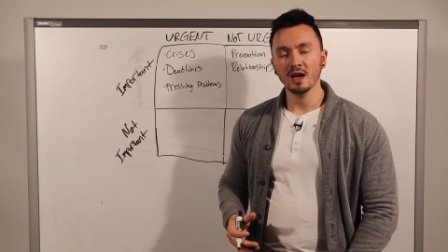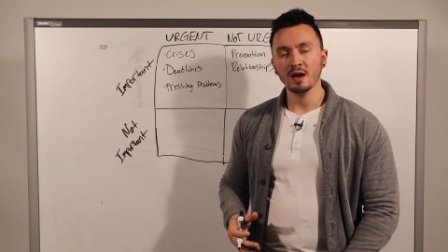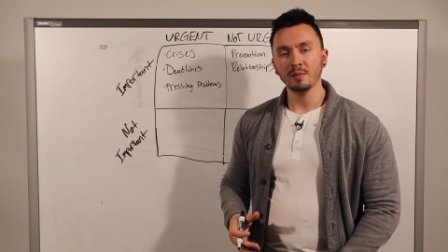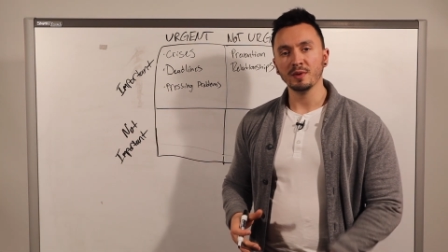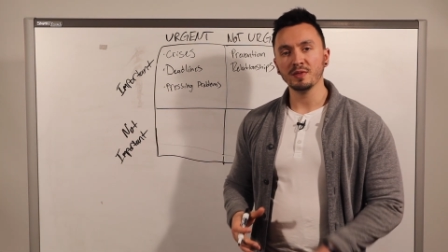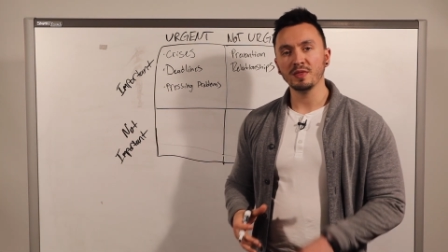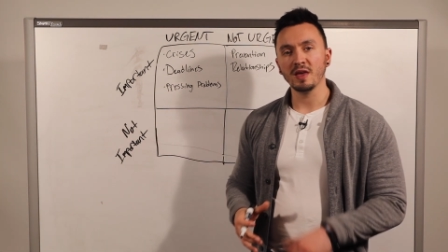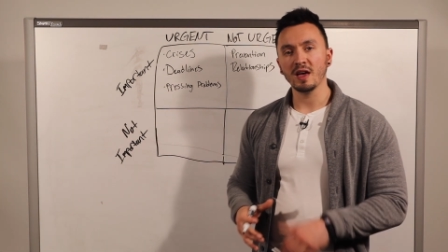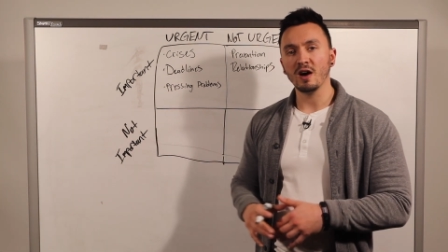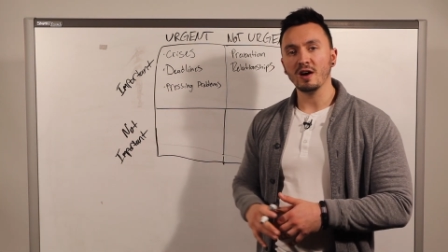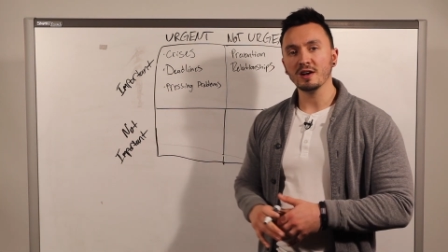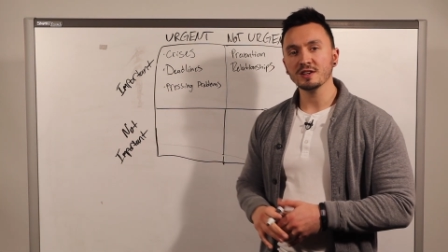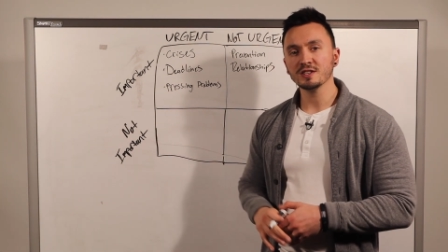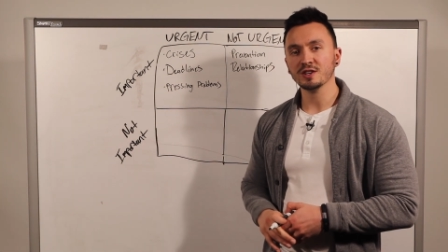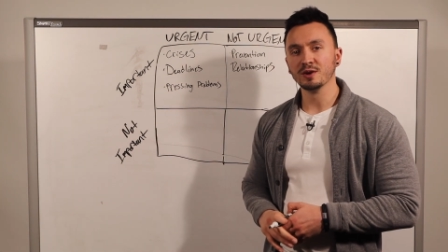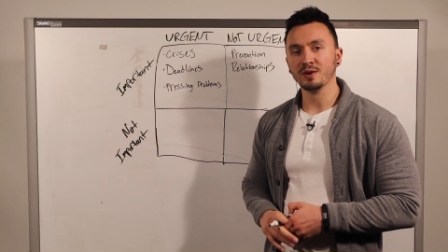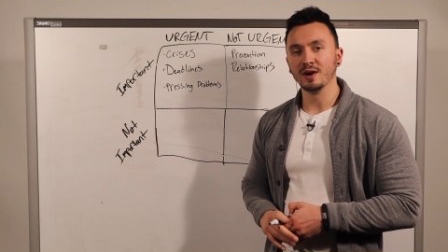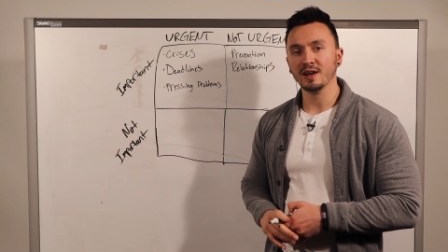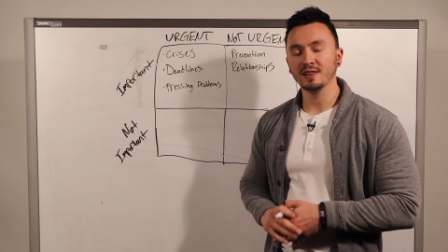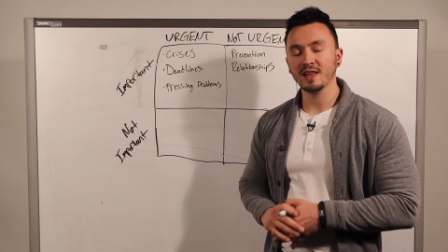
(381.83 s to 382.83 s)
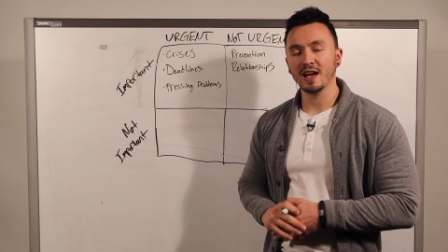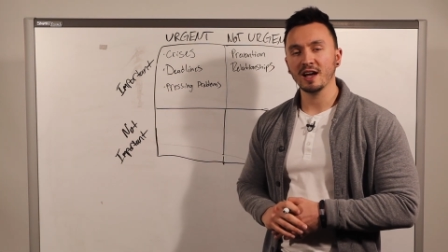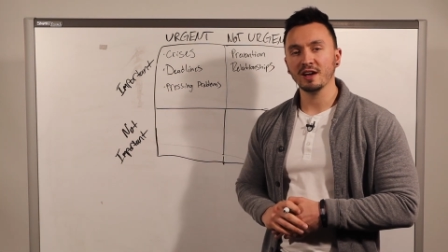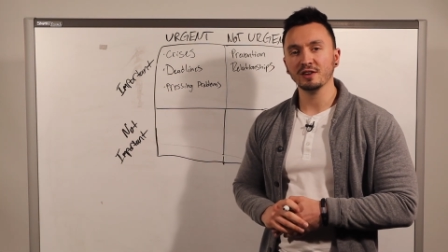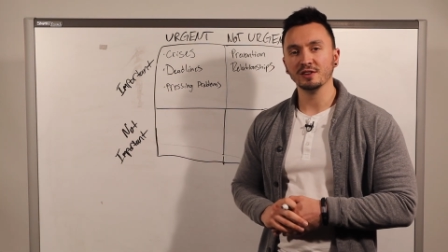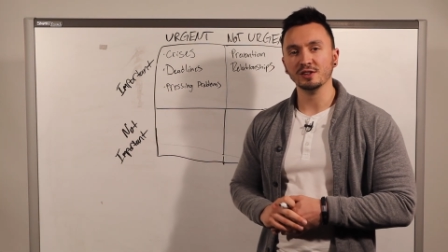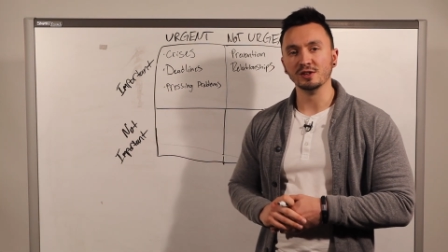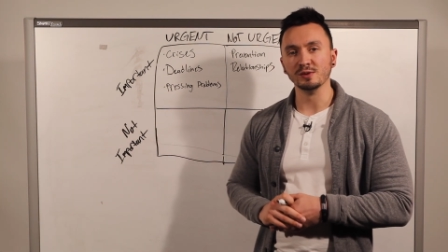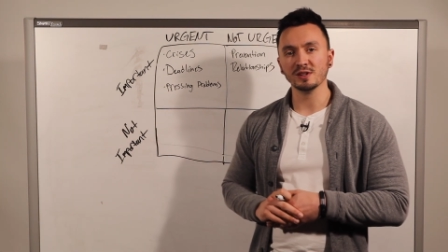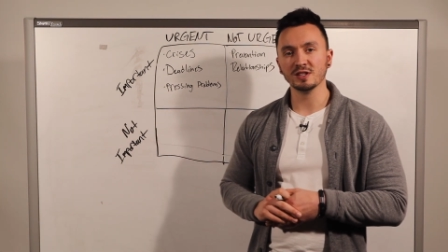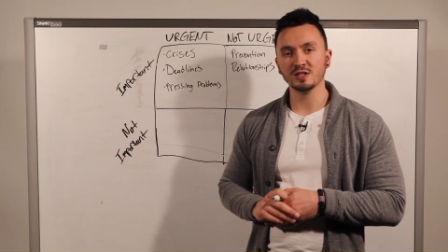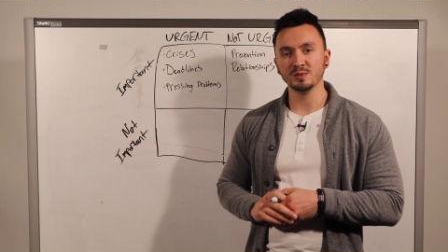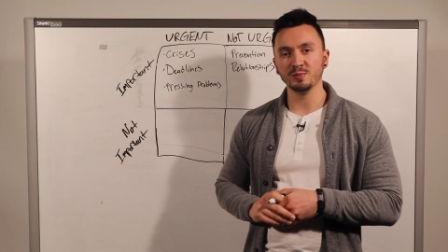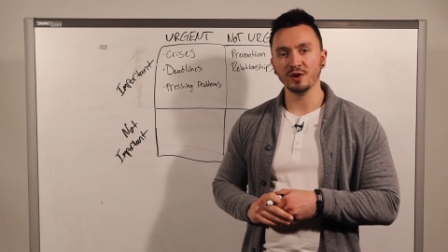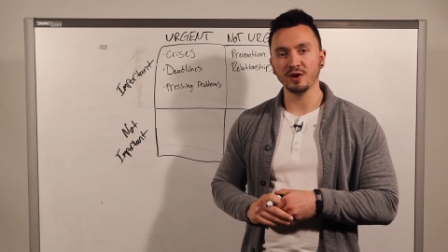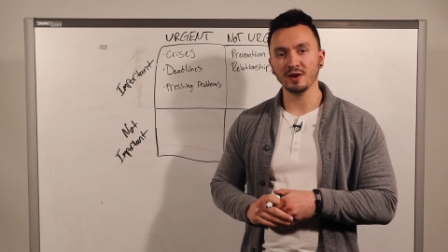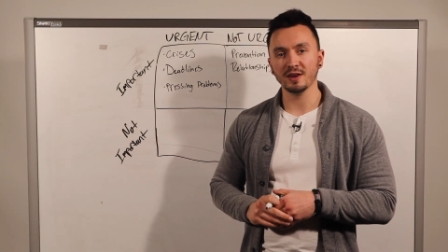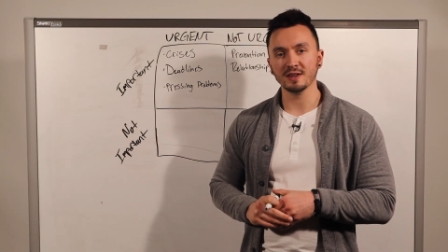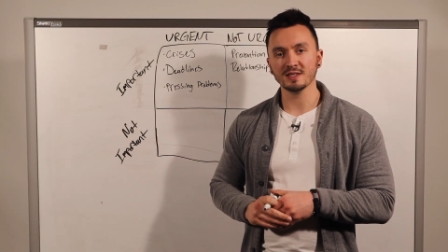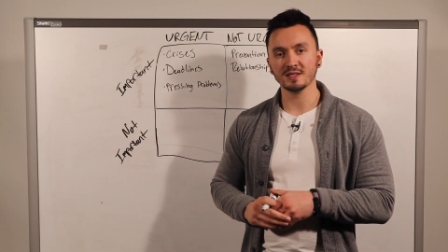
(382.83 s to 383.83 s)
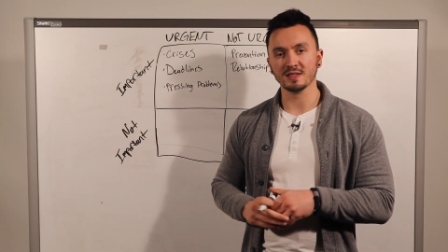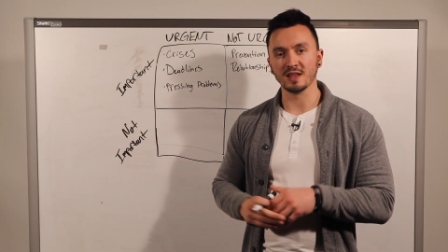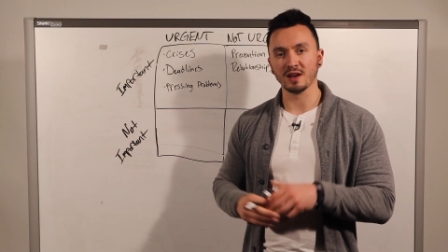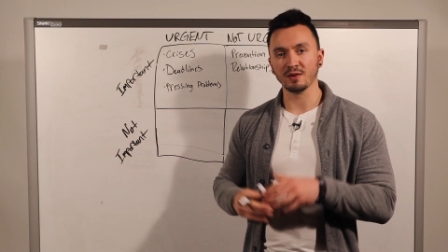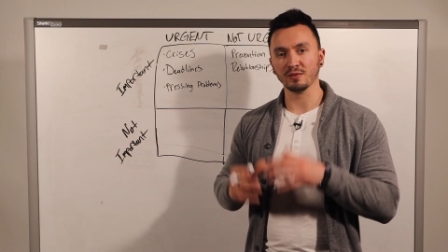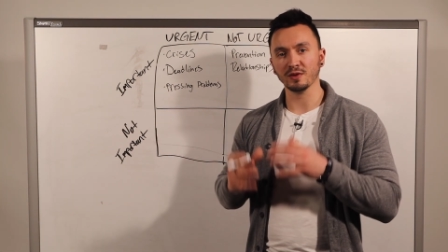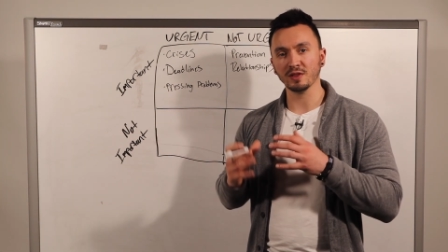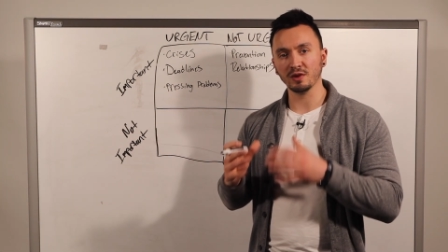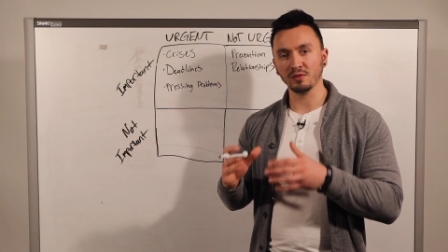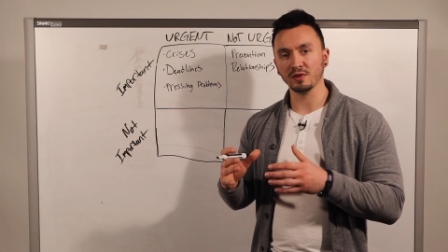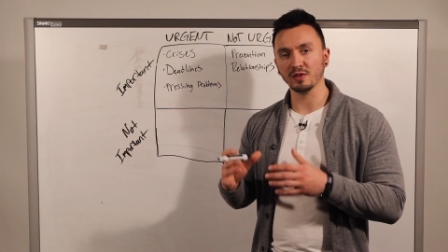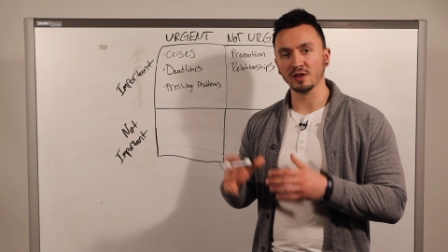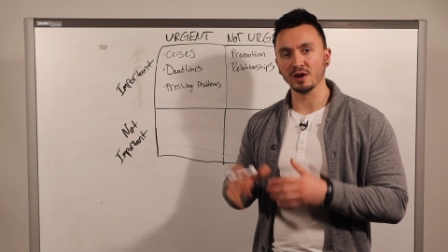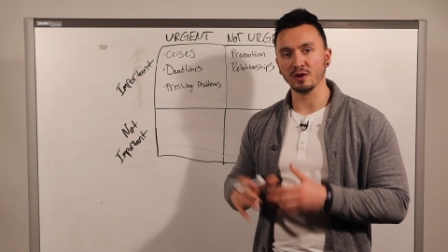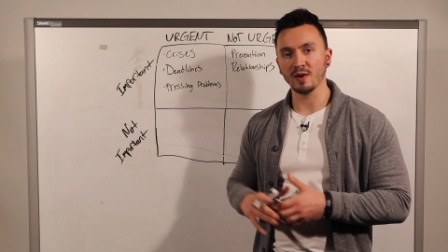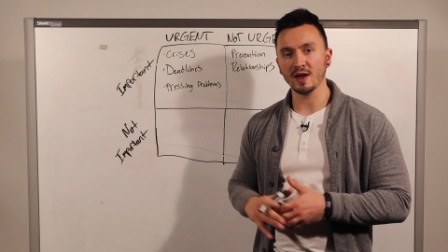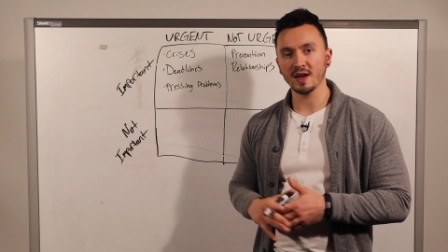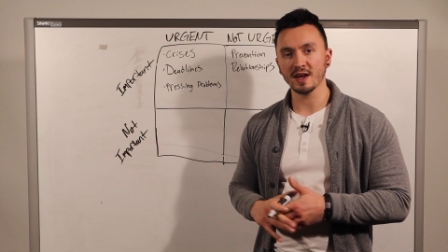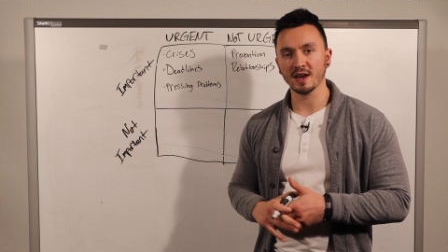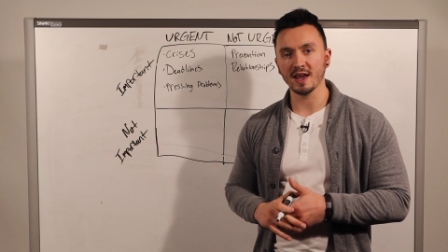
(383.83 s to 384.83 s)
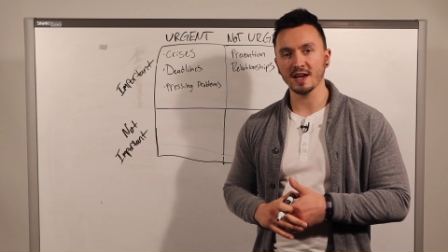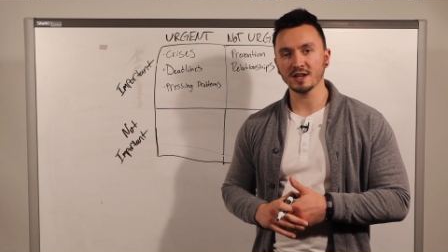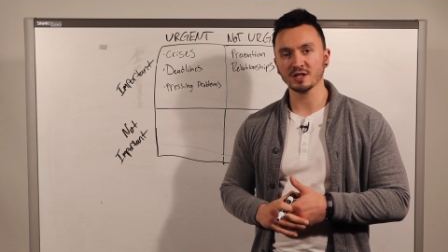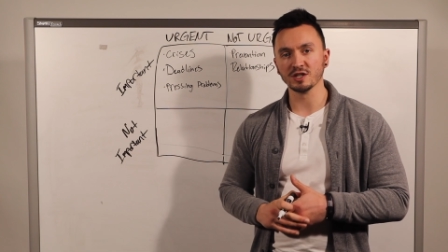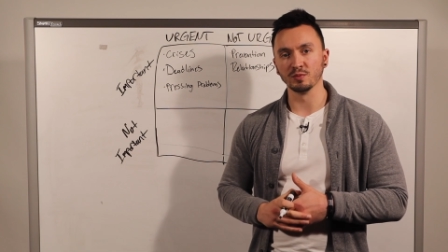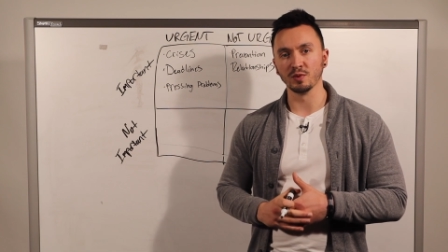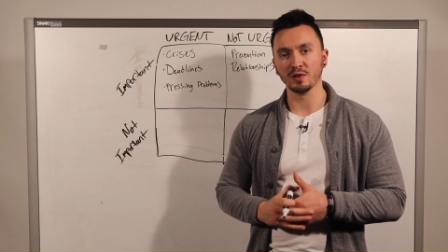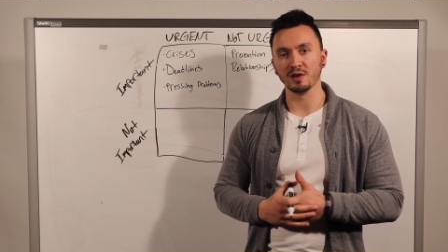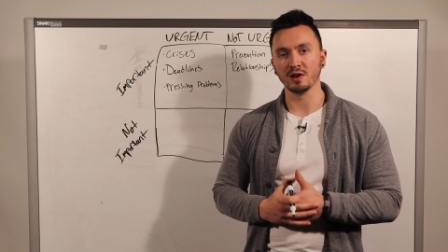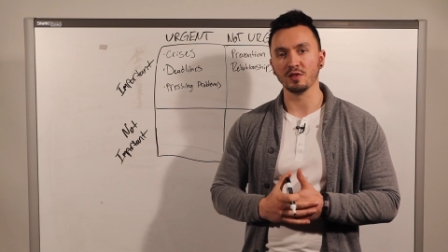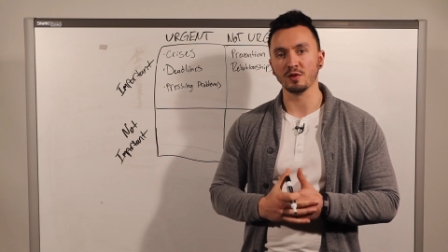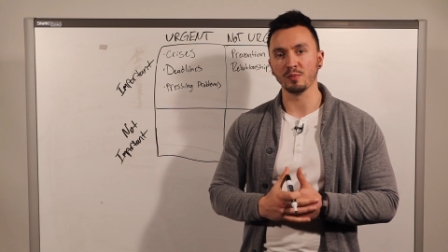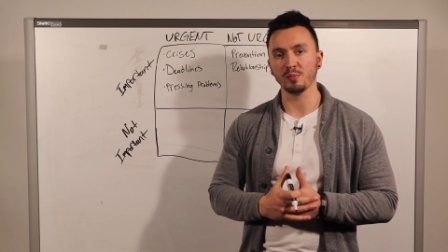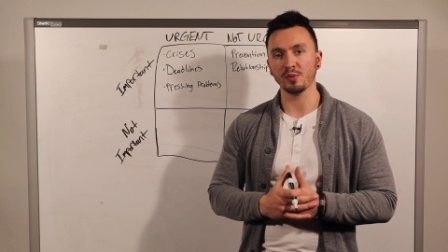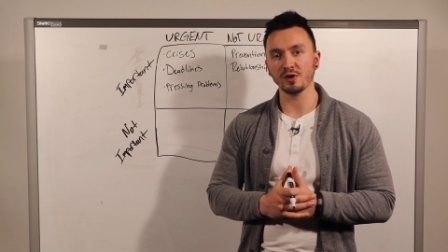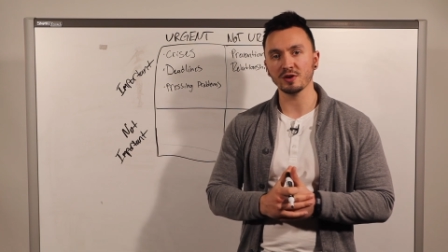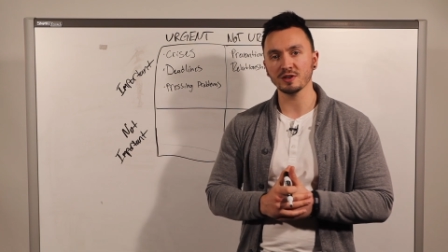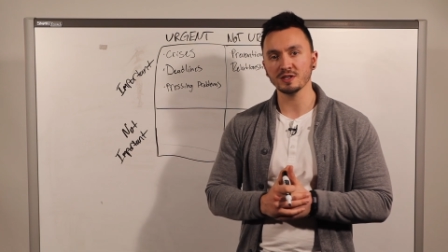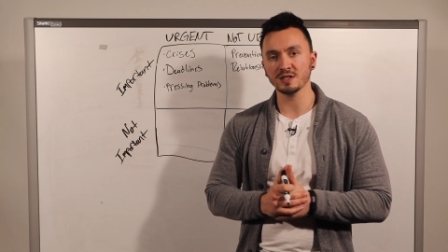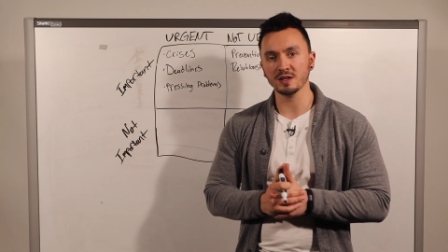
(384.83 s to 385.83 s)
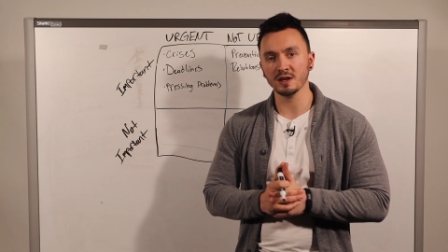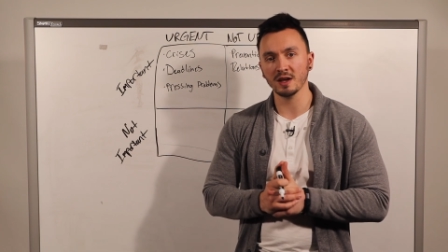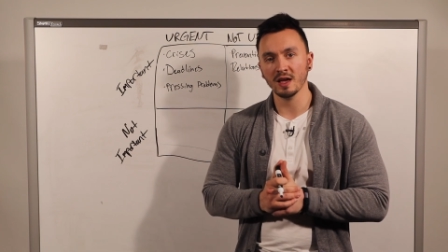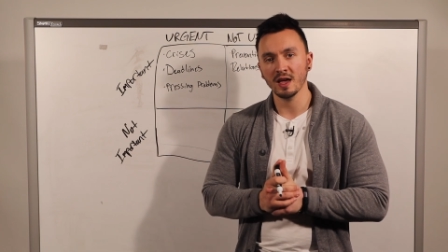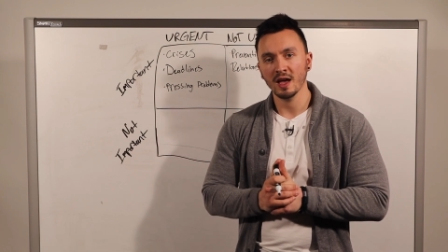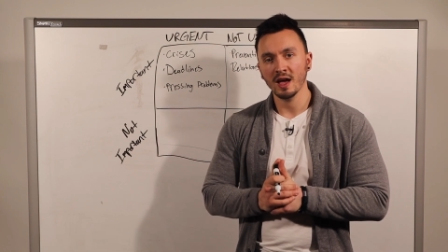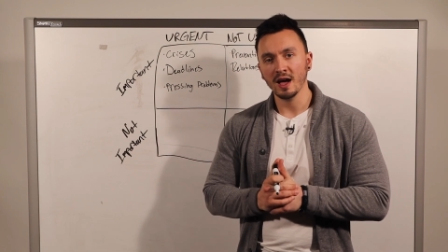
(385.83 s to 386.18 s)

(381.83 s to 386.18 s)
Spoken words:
but they also allow you to experience that really, really great connection with another person.